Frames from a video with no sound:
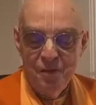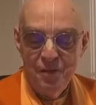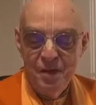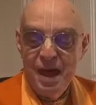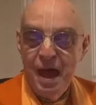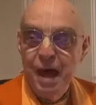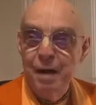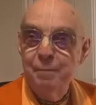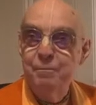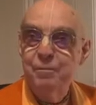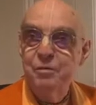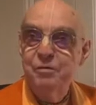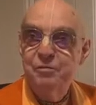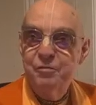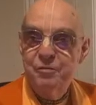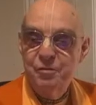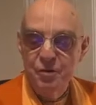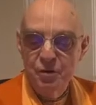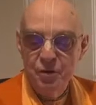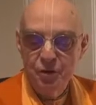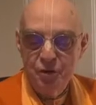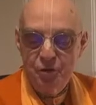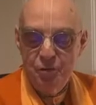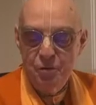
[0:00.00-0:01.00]
The
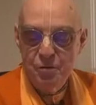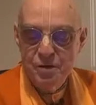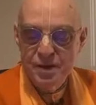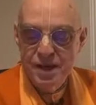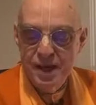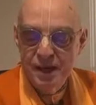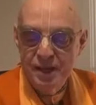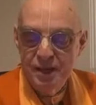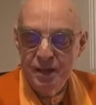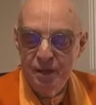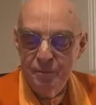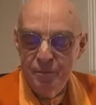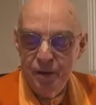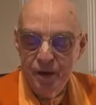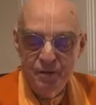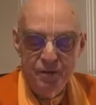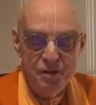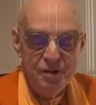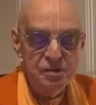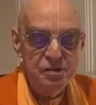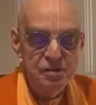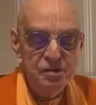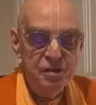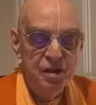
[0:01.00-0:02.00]
atmosphere created by
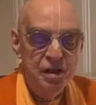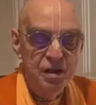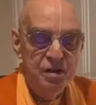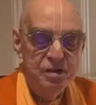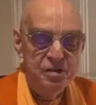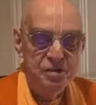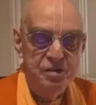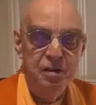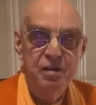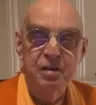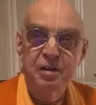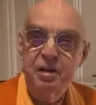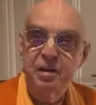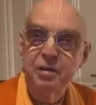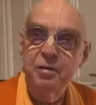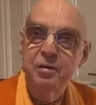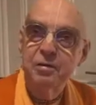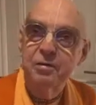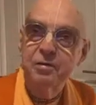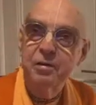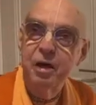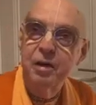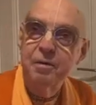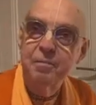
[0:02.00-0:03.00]
this
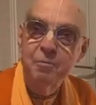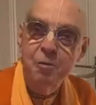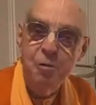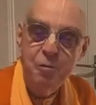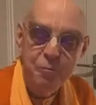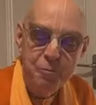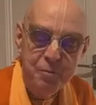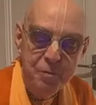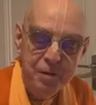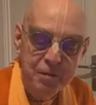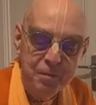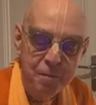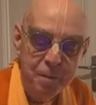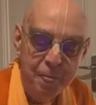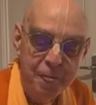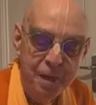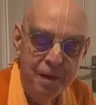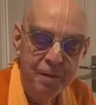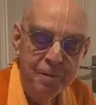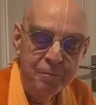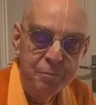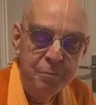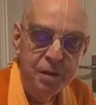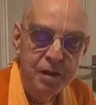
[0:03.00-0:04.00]
Sankirtan movement
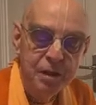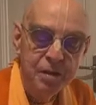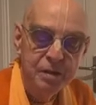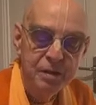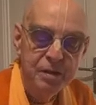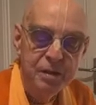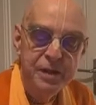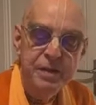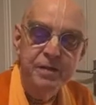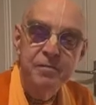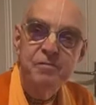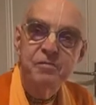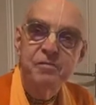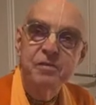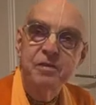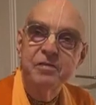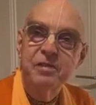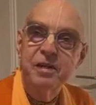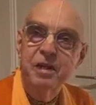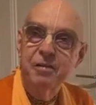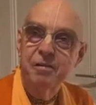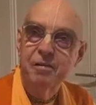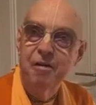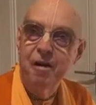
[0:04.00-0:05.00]
lives
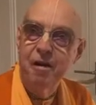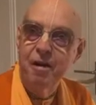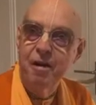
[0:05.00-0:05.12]
in their